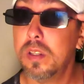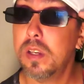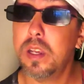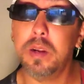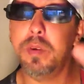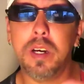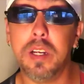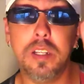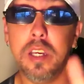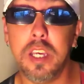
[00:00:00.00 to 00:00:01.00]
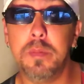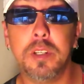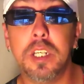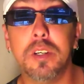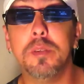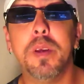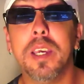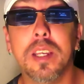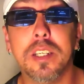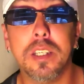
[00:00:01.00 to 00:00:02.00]
And I'm not going to tell you how much I was
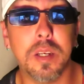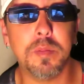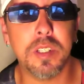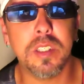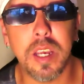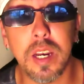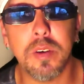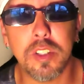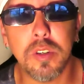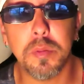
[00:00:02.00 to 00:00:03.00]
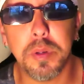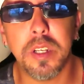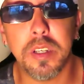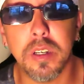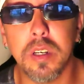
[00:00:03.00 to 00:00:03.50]
making. Just, I'm just saying I was doing pretty good.